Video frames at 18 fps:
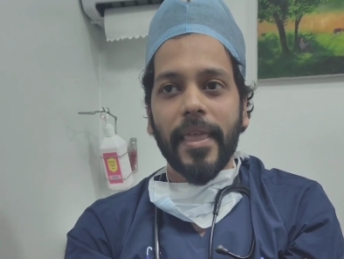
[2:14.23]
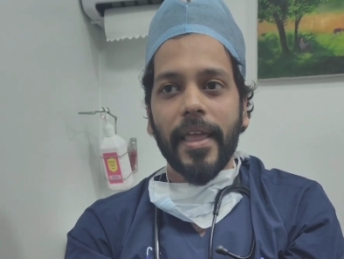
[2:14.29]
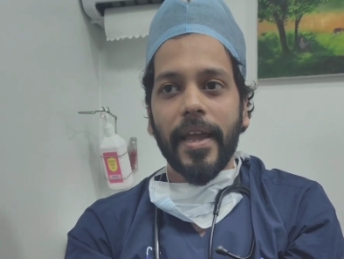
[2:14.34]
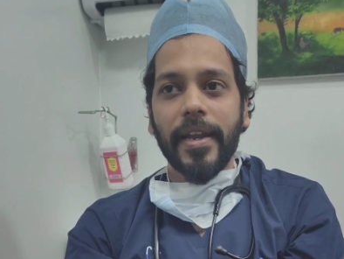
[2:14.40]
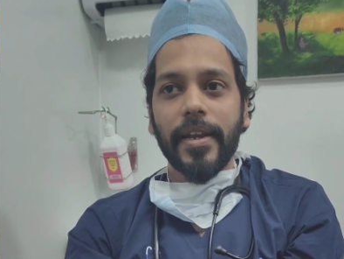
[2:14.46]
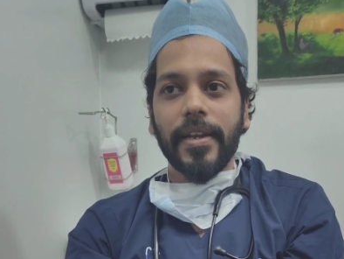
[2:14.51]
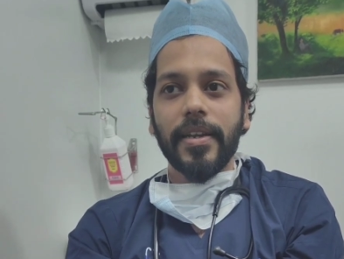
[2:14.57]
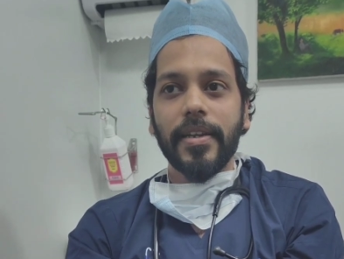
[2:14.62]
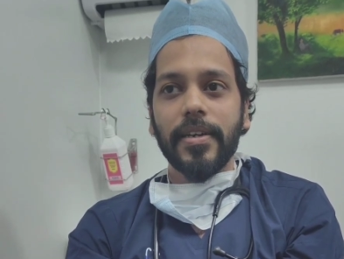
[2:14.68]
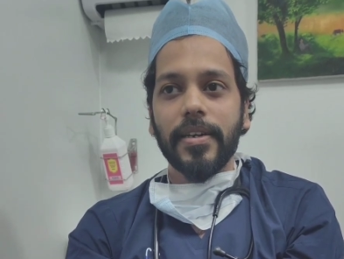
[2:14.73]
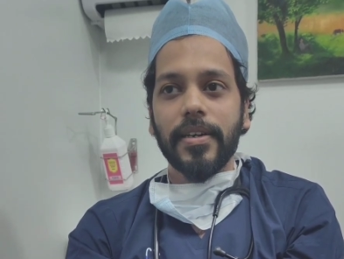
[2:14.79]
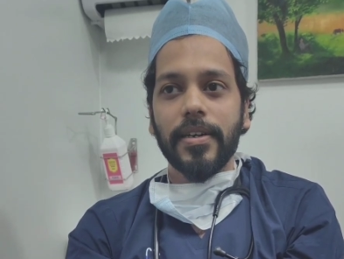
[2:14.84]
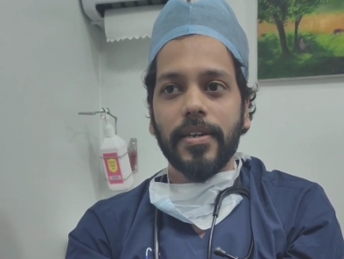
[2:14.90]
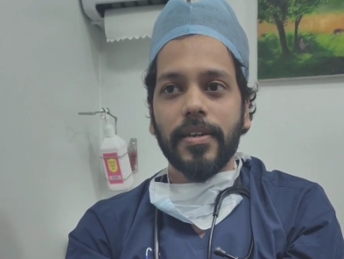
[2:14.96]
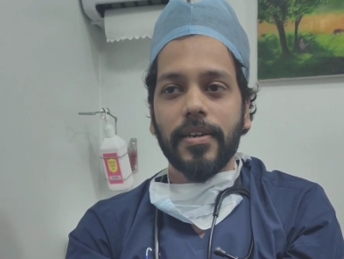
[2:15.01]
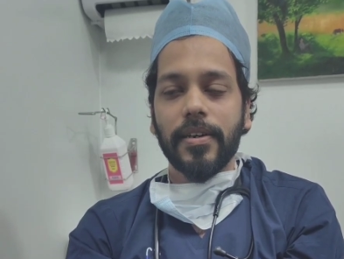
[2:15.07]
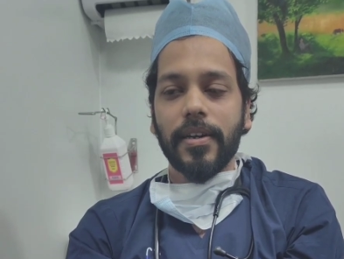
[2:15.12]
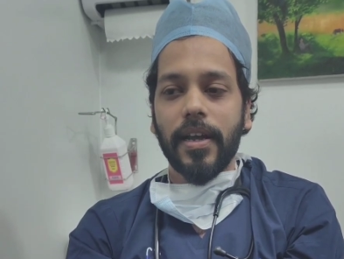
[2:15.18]
and
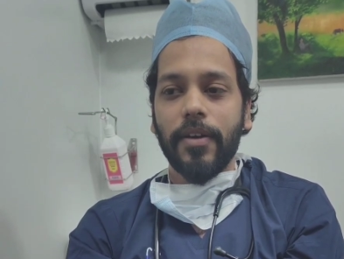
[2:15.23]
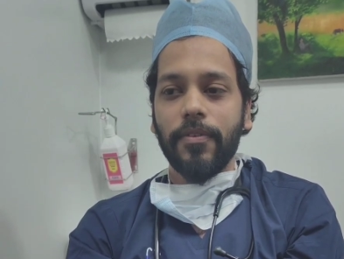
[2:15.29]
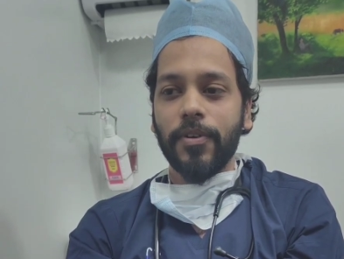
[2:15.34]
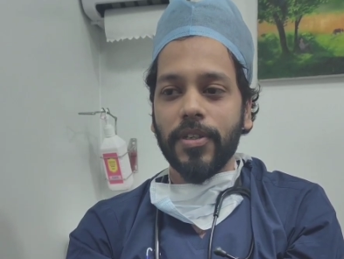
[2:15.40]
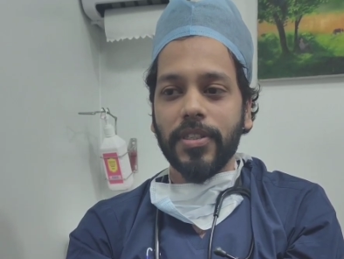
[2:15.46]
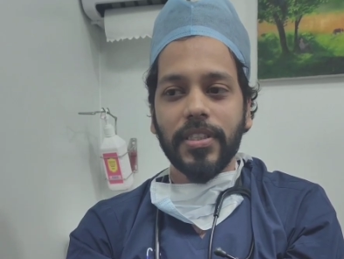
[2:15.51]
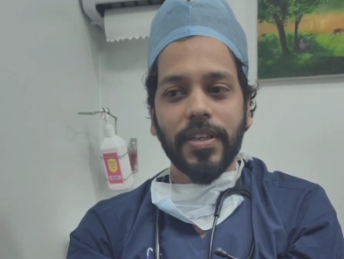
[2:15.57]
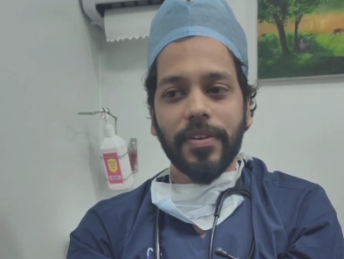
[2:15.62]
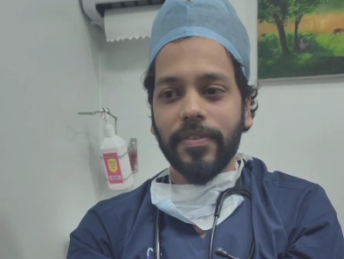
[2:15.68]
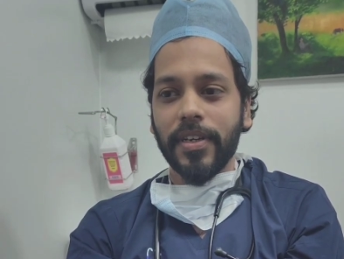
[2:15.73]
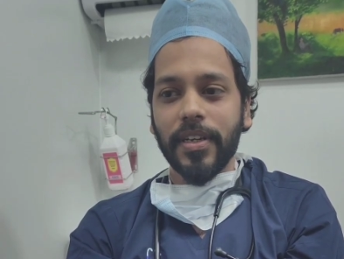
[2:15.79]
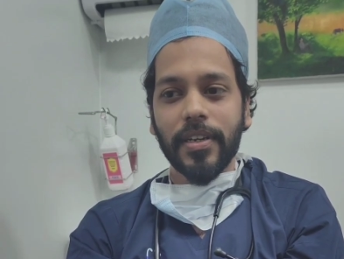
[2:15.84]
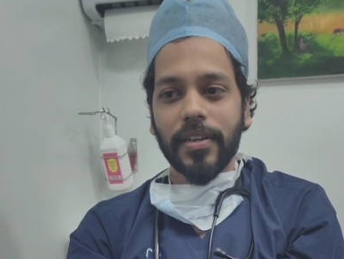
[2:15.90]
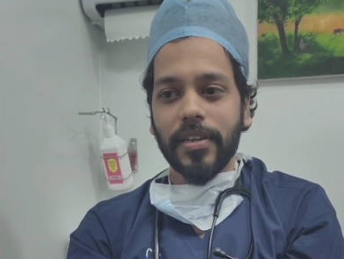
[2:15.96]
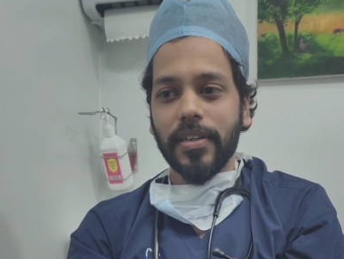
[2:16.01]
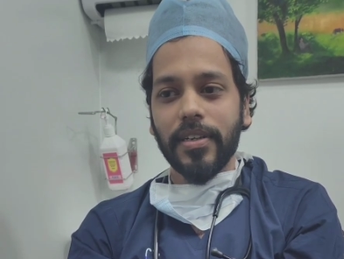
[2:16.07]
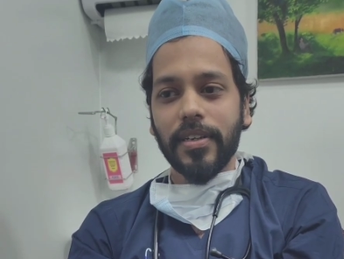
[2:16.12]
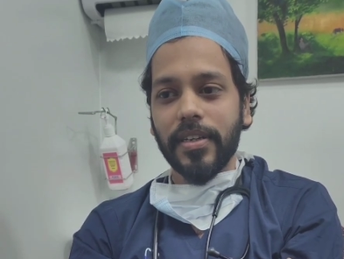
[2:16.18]
I was
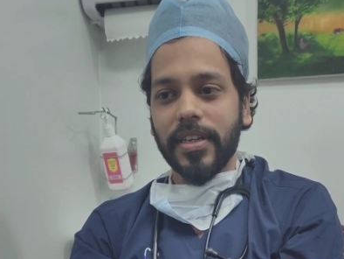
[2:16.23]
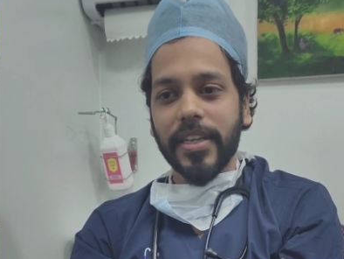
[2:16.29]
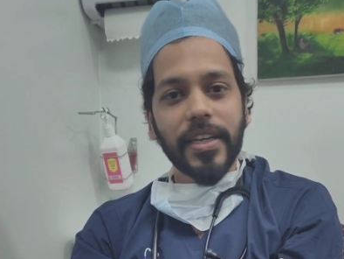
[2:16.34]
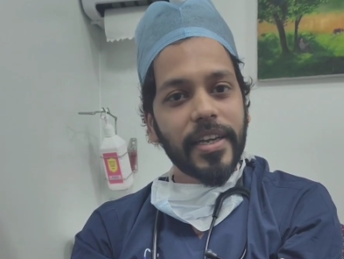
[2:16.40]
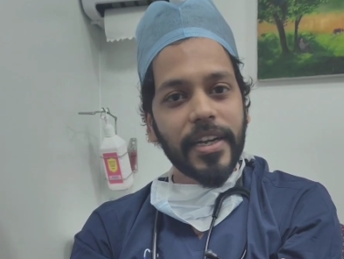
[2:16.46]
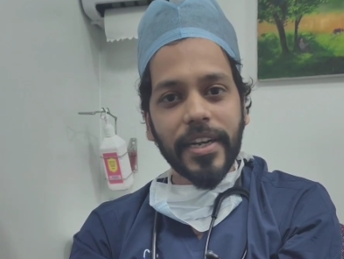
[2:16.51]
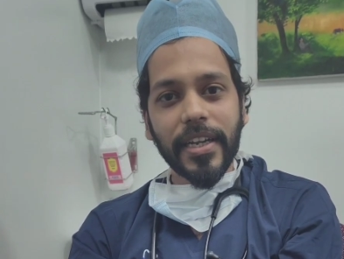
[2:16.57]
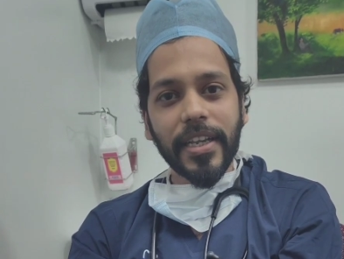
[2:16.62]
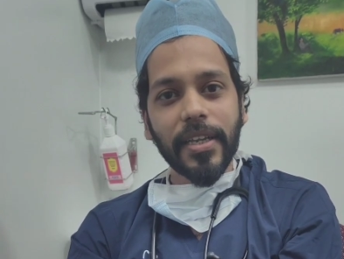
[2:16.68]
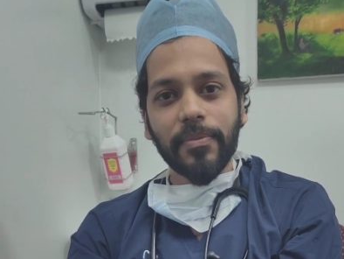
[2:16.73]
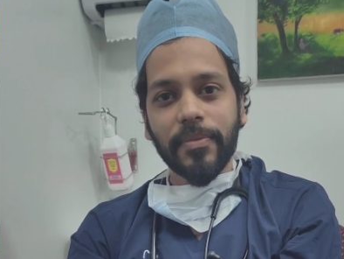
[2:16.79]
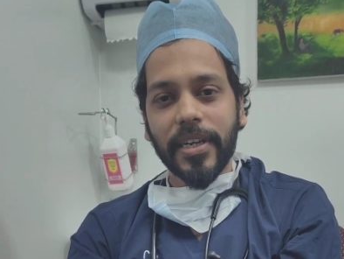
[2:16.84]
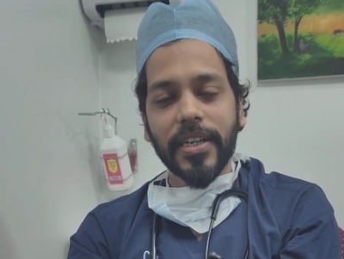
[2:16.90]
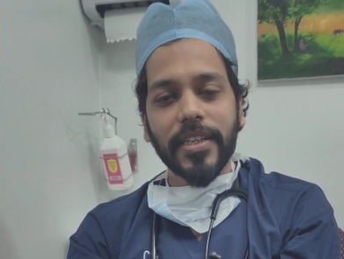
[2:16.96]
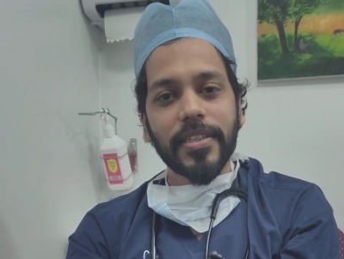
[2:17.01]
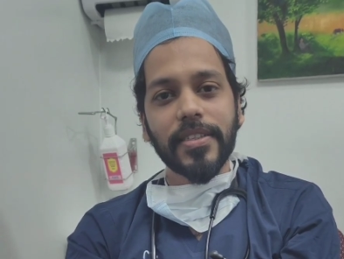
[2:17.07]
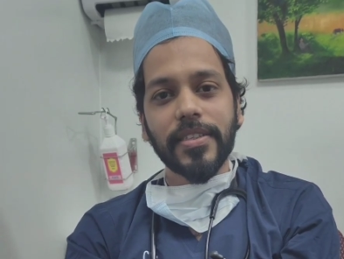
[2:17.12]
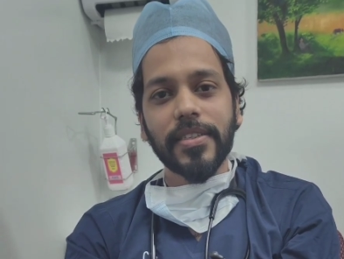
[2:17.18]
never regretting
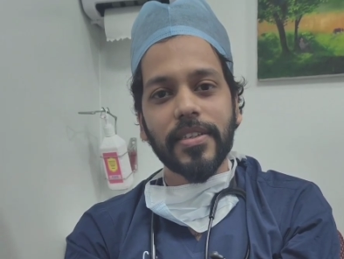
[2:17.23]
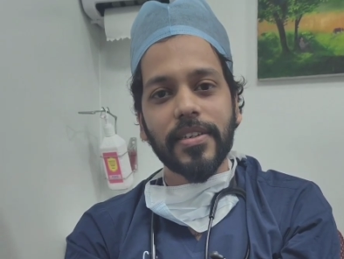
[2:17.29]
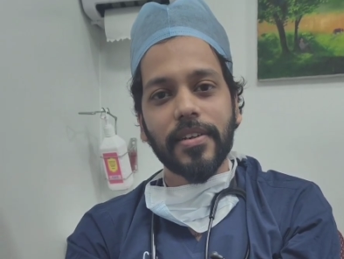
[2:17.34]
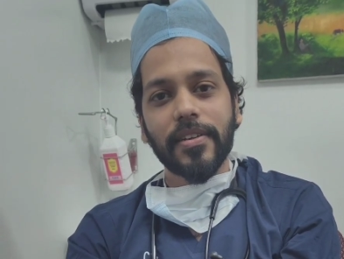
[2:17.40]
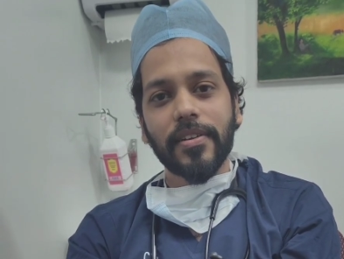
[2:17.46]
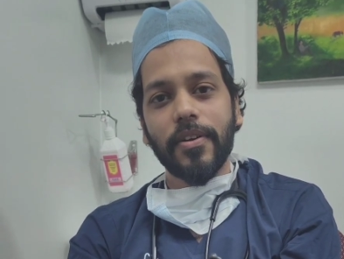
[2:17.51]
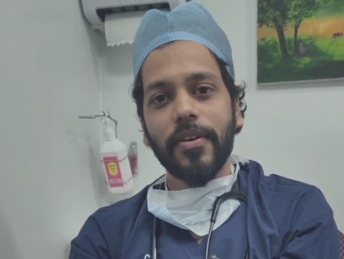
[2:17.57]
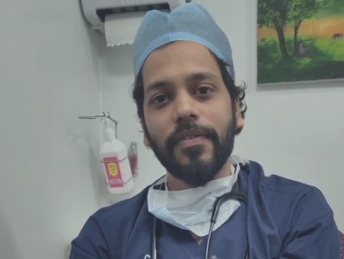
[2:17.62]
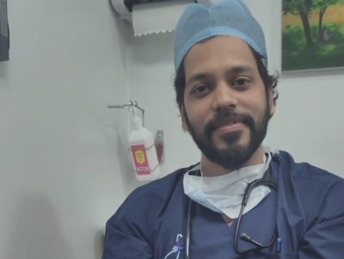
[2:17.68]
my decision.